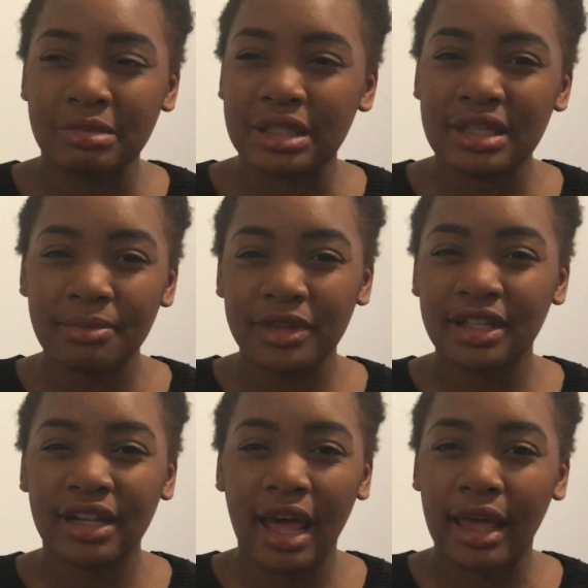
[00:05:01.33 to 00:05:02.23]

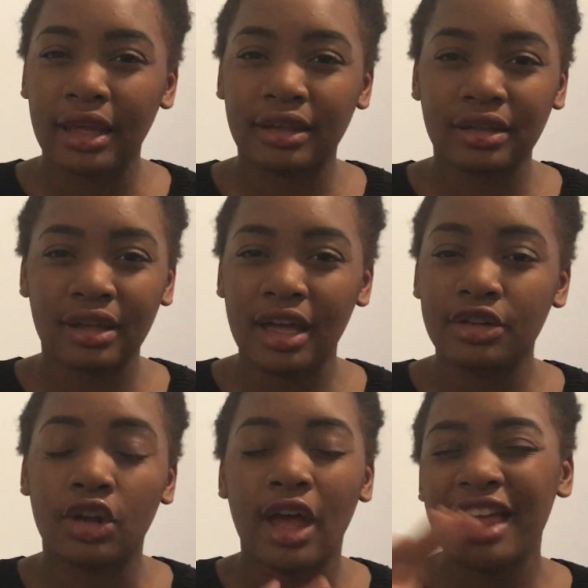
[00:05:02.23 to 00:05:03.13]
something like, I
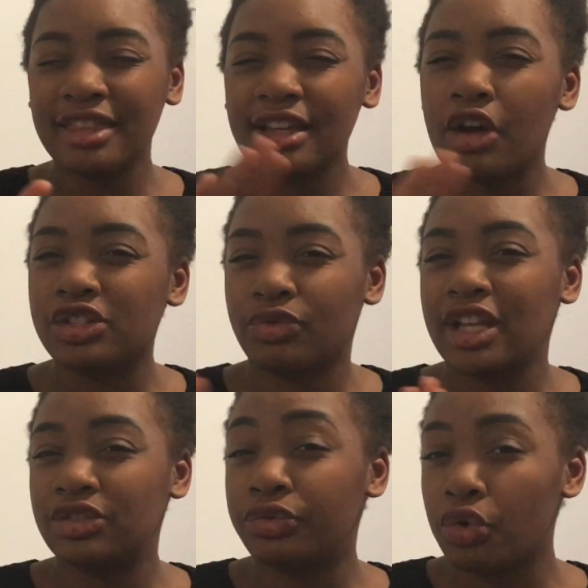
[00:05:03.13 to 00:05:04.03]
don't know, I think I was
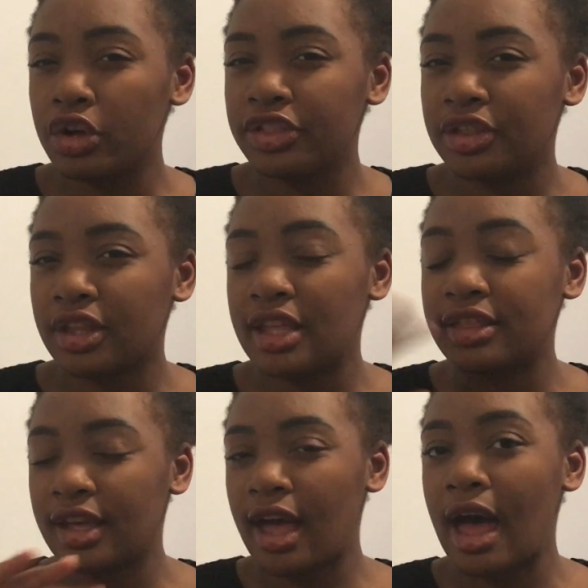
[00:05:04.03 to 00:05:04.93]
ranked 4th in
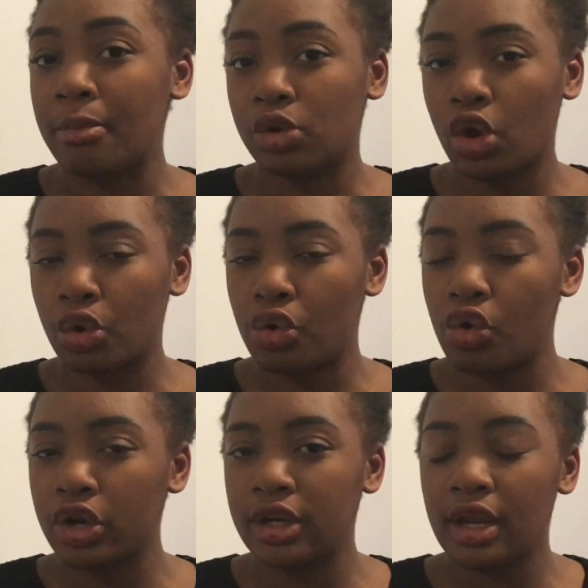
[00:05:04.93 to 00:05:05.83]
the
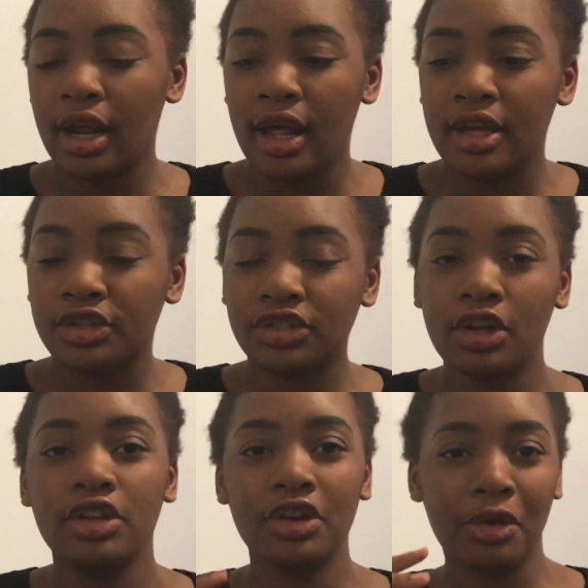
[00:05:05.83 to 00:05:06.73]
cohort. So
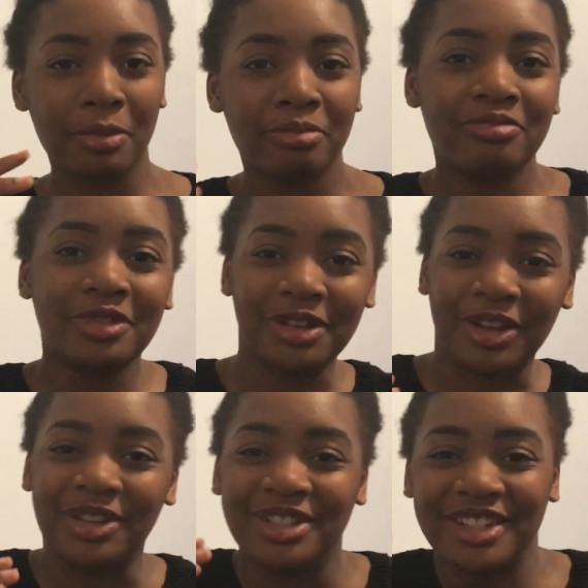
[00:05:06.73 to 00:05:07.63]
you
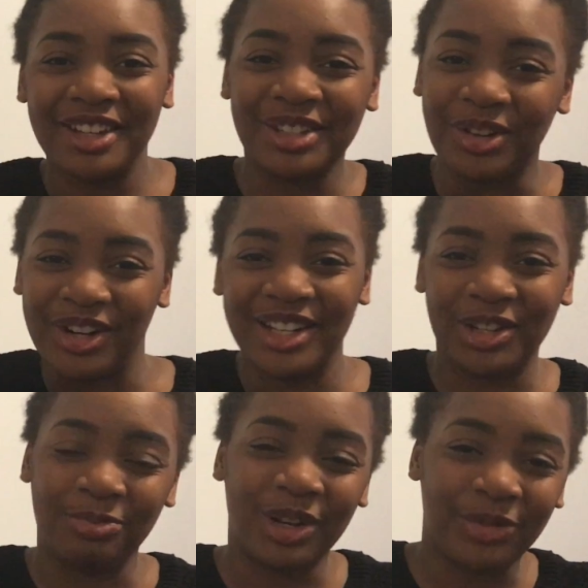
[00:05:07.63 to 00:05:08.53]
start to grow a
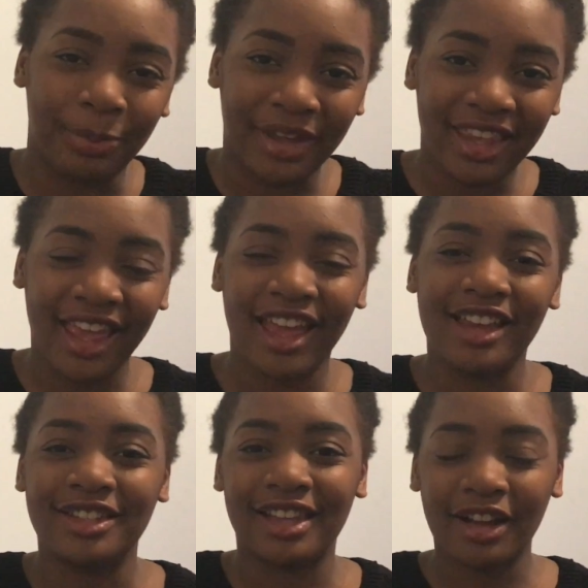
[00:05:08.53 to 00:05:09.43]
little bit of a big
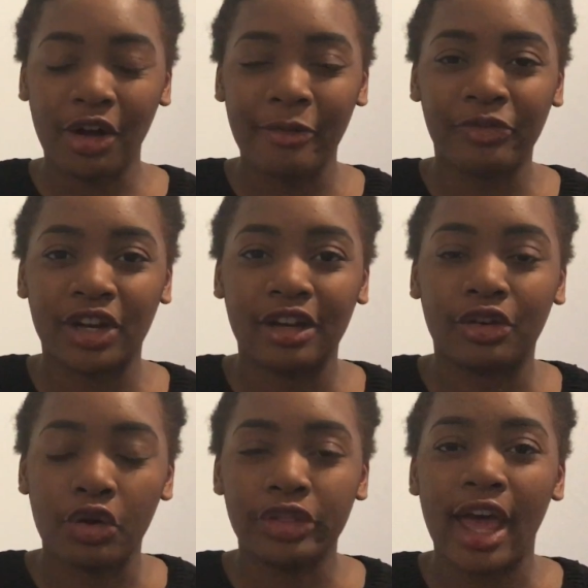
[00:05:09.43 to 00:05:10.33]
head, you get confident
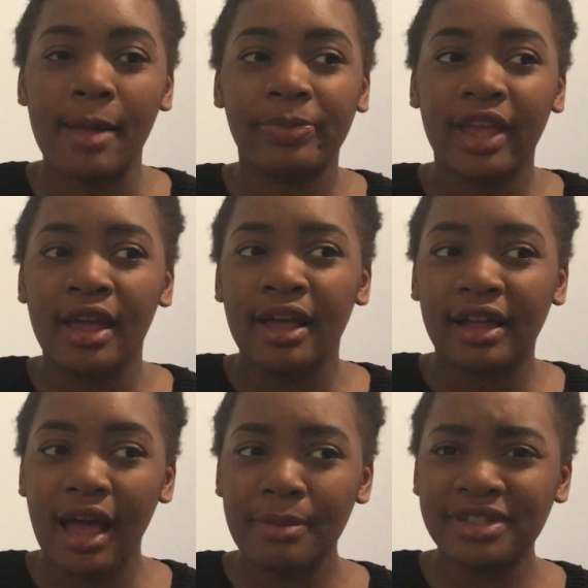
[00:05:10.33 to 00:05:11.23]
and all that.
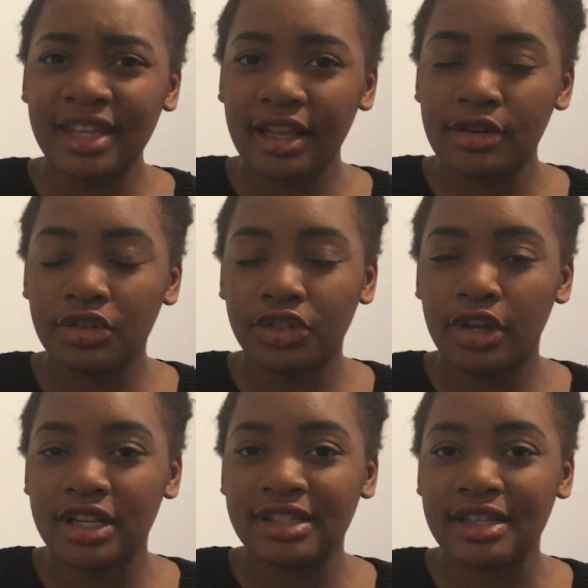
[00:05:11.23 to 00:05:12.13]
Come second or
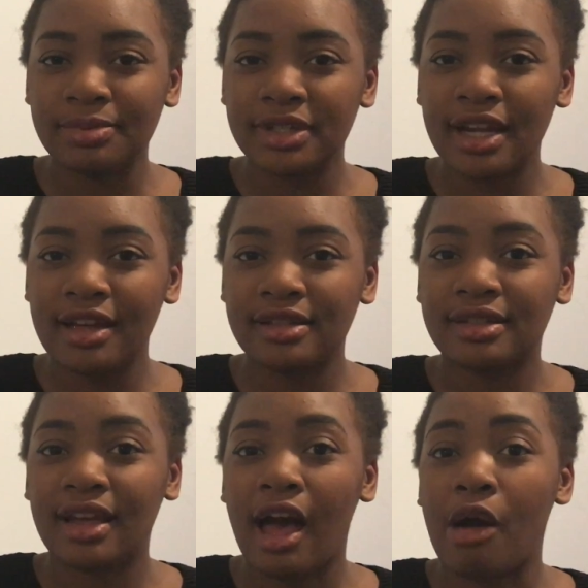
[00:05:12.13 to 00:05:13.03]
third assessment
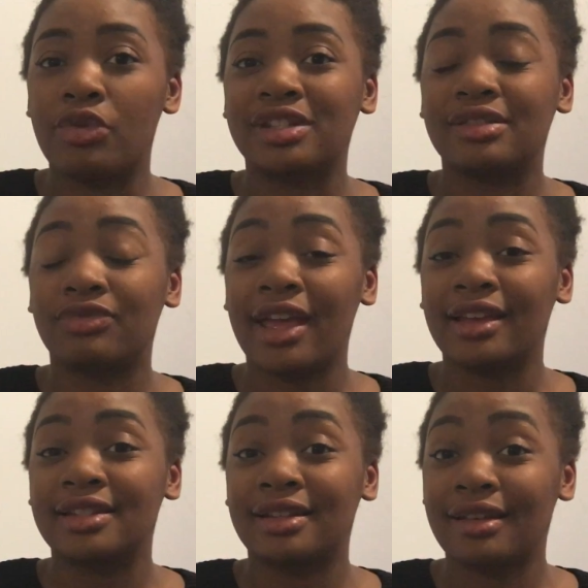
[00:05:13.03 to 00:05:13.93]
task, I was
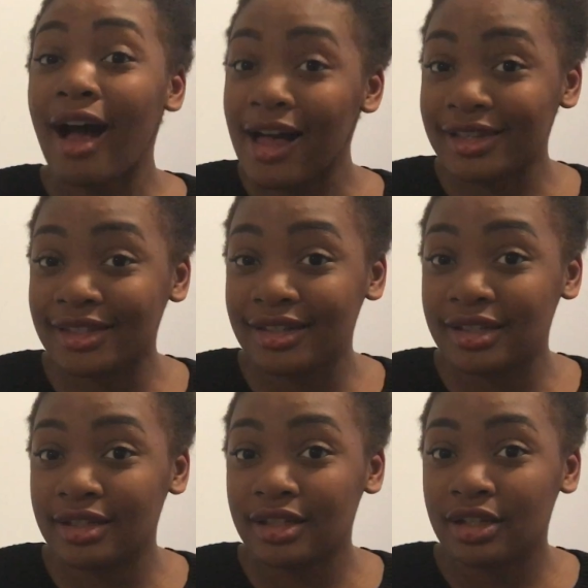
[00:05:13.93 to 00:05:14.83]
ranked
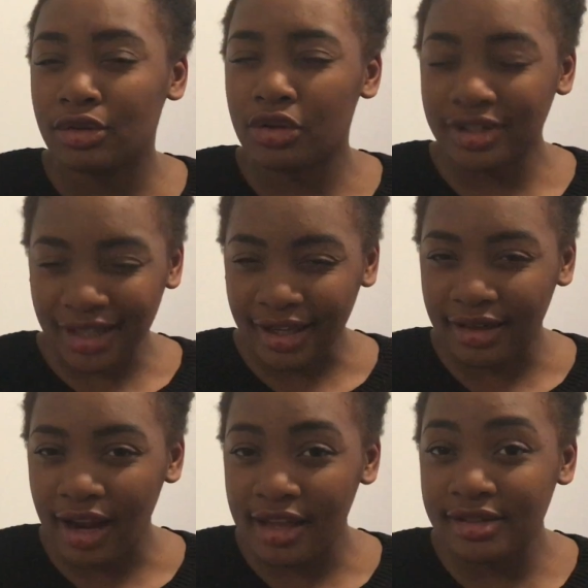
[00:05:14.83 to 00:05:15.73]
last or
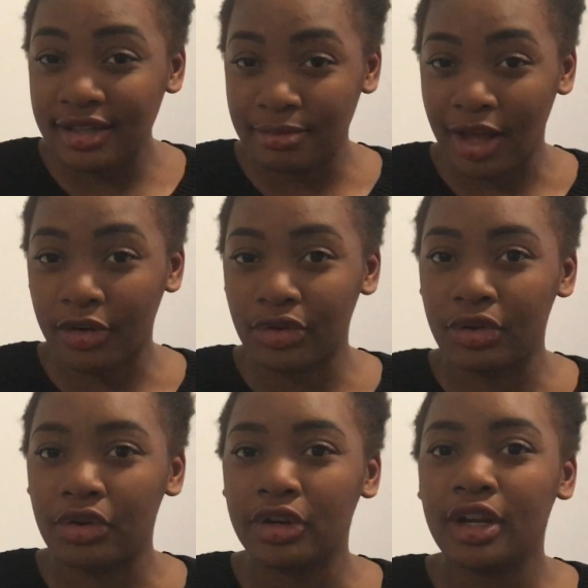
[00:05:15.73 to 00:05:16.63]
second last in my
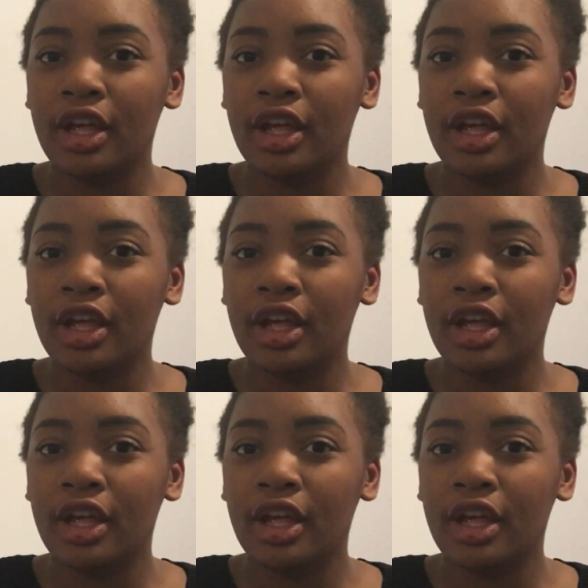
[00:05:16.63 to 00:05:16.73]
cohort.